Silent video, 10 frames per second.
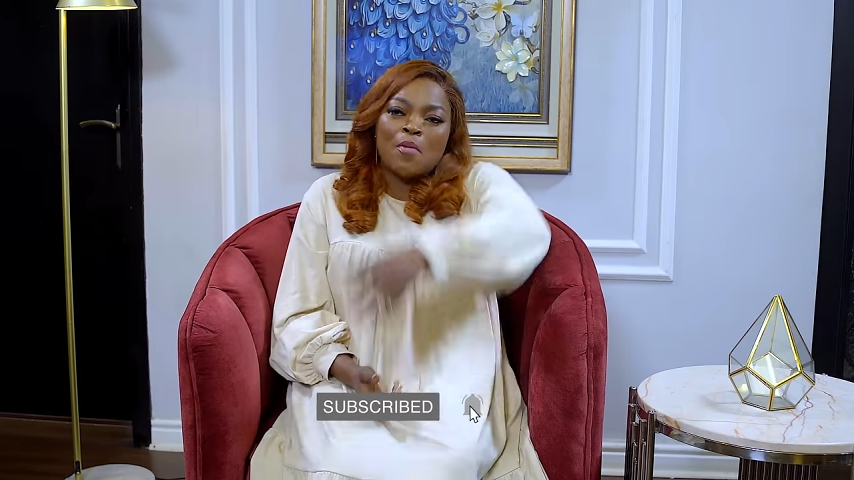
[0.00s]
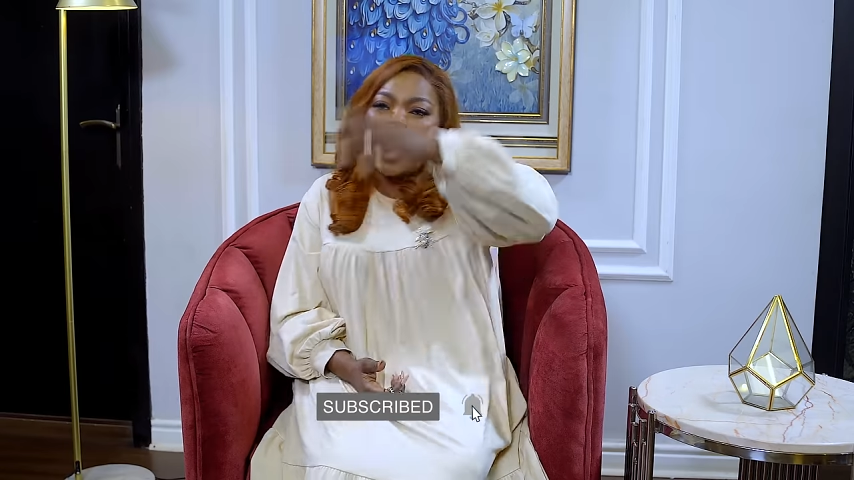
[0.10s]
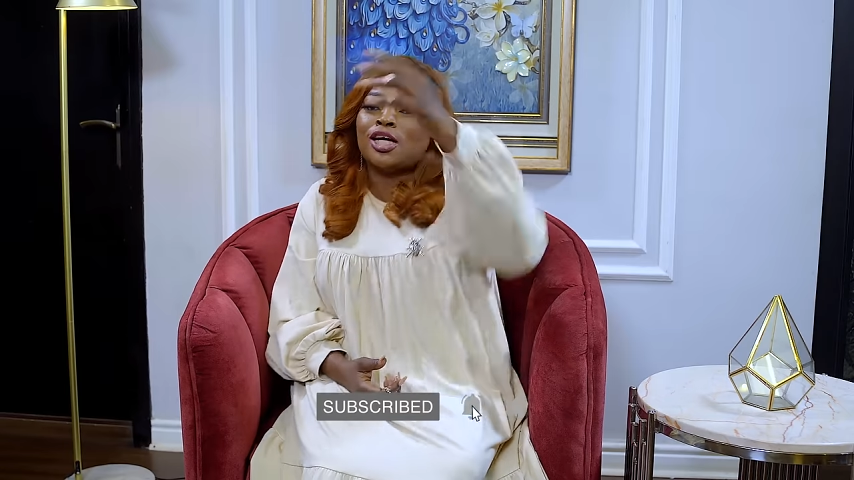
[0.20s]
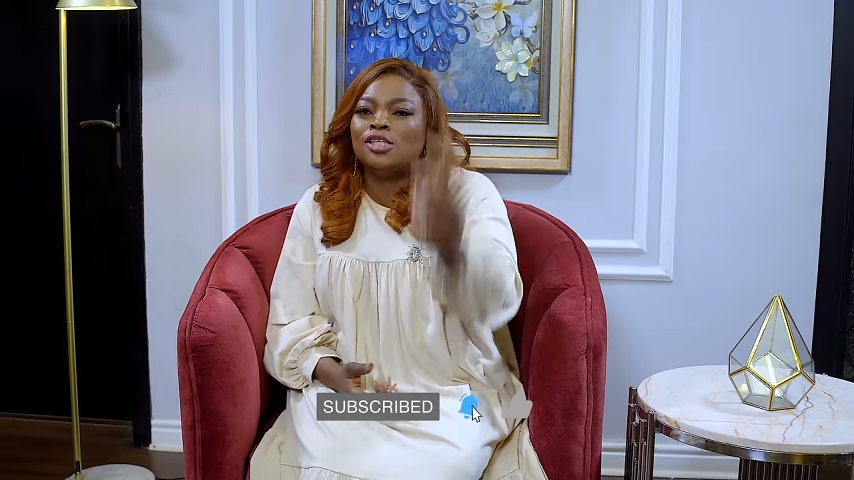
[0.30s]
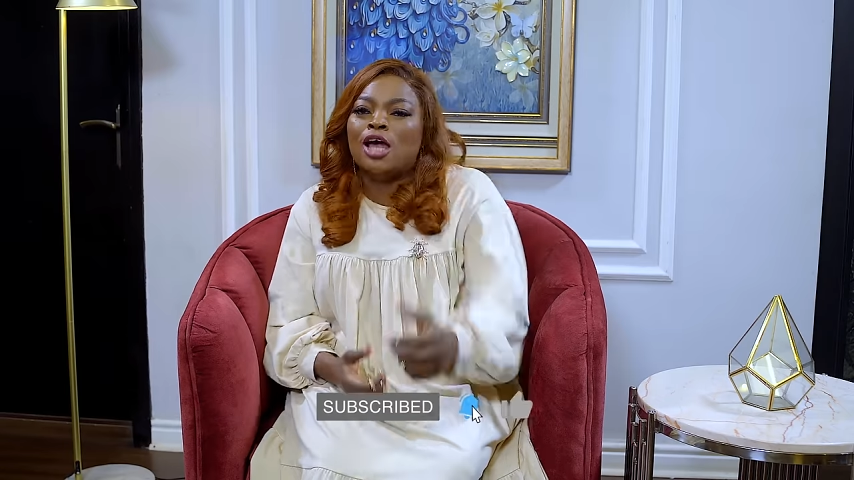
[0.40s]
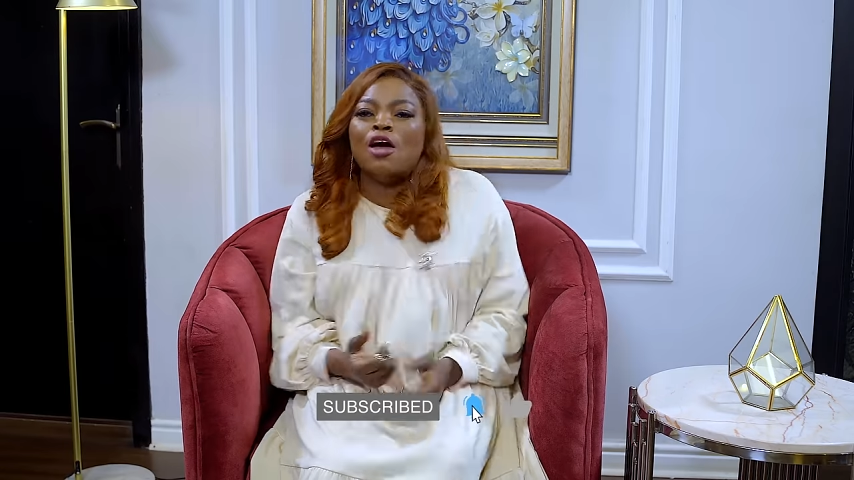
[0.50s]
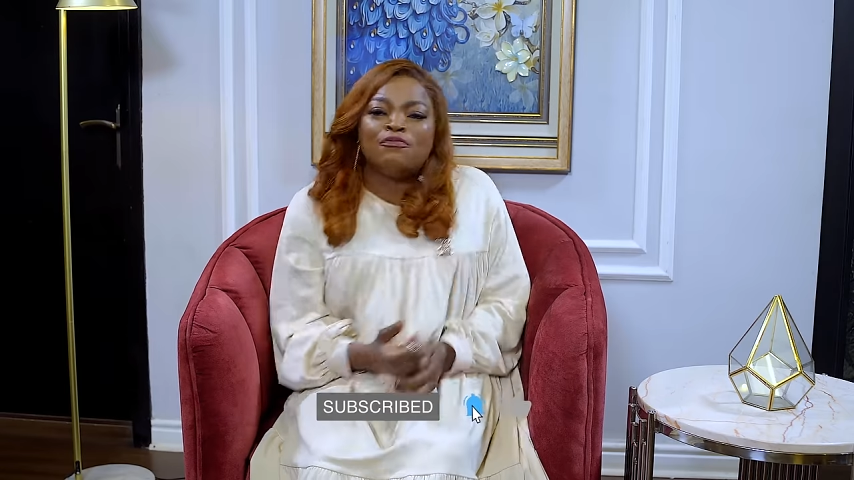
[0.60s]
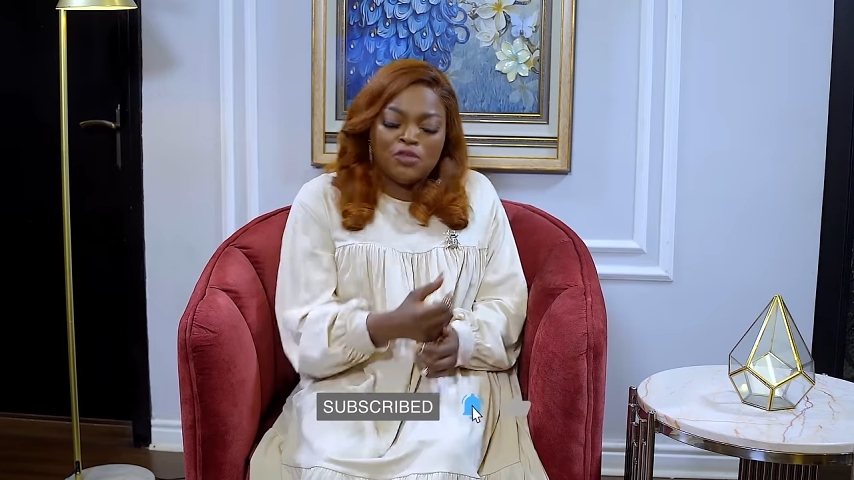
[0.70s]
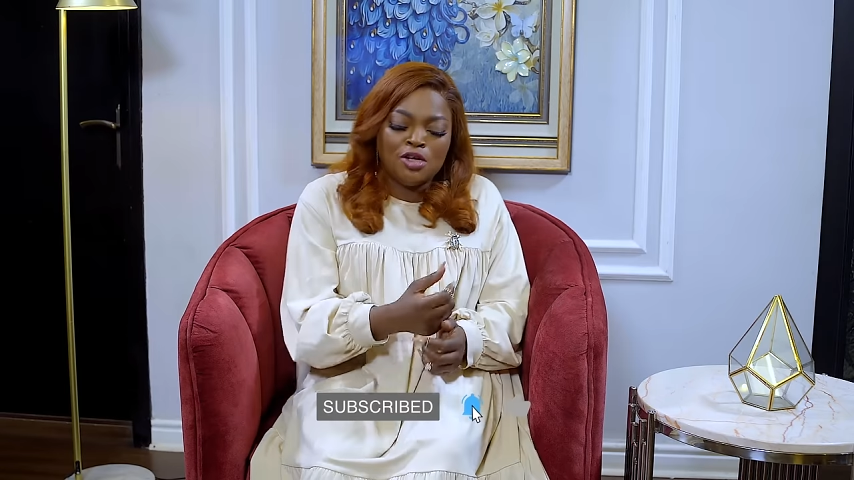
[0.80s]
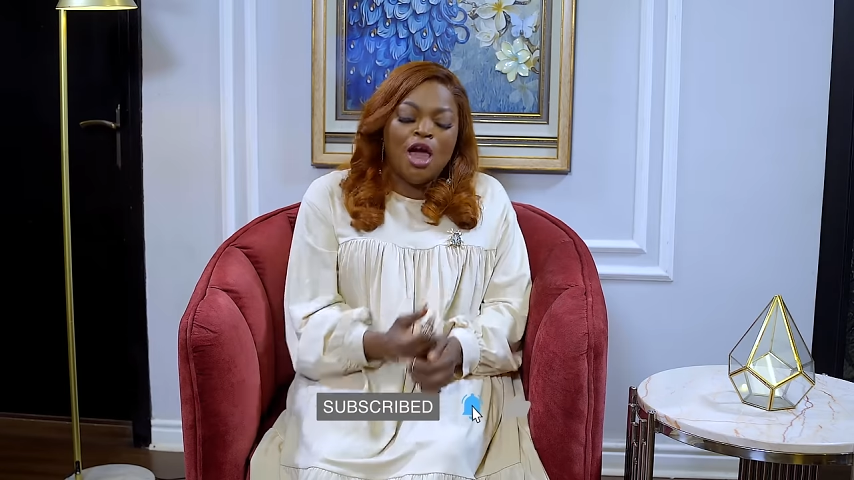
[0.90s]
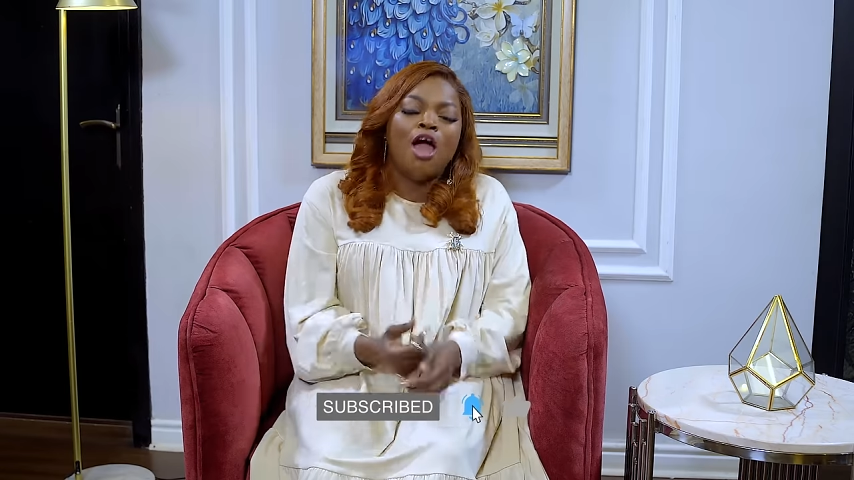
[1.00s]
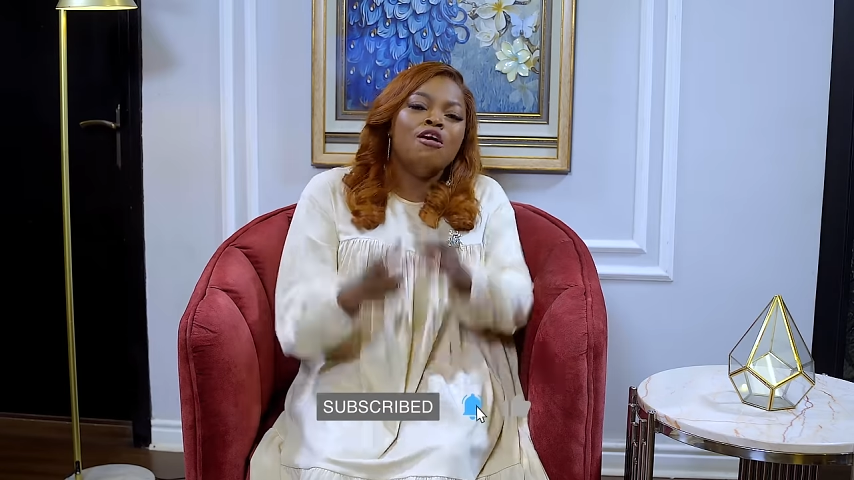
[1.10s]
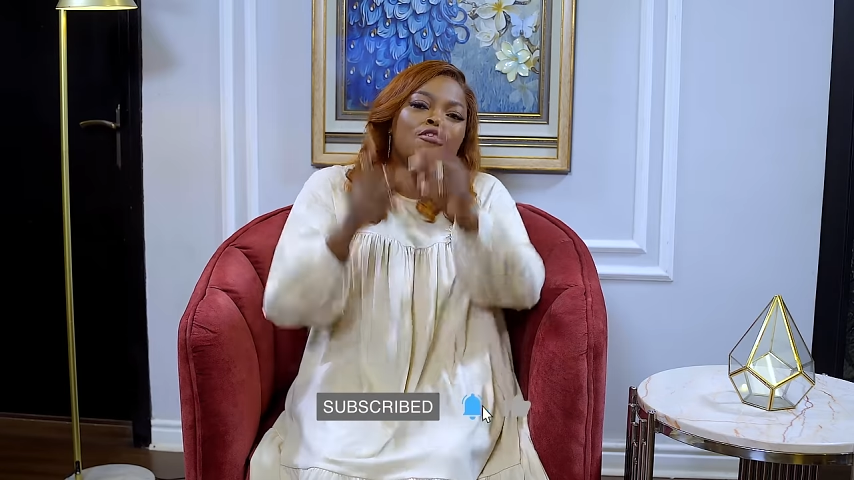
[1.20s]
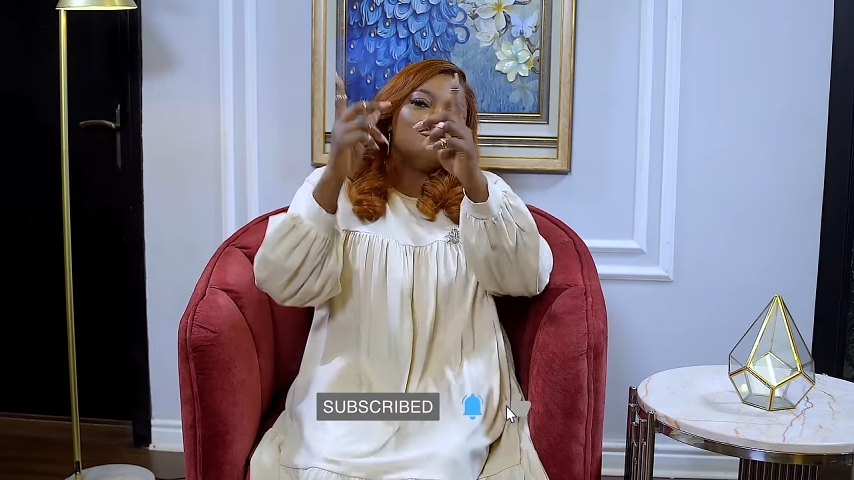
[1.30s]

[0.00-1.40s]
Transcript: I'm Akindele feeling.